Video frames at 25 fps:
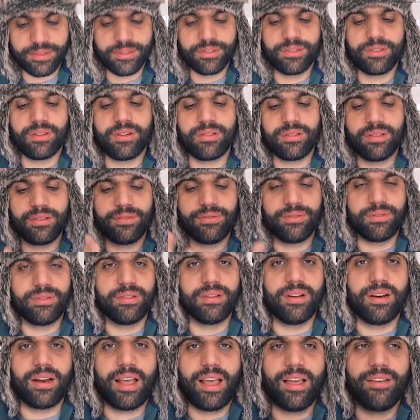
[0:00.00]
Sorry for
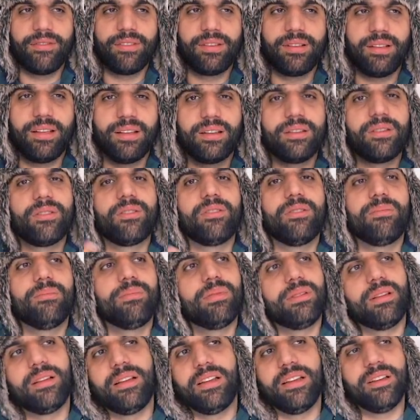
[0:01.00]
not having like a
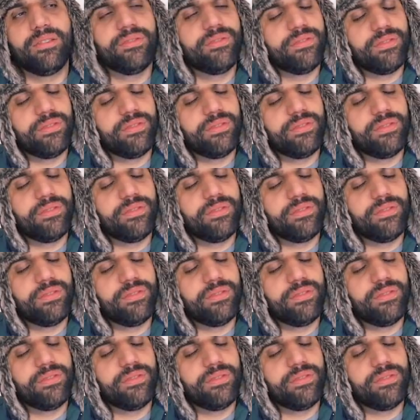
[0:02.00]
complete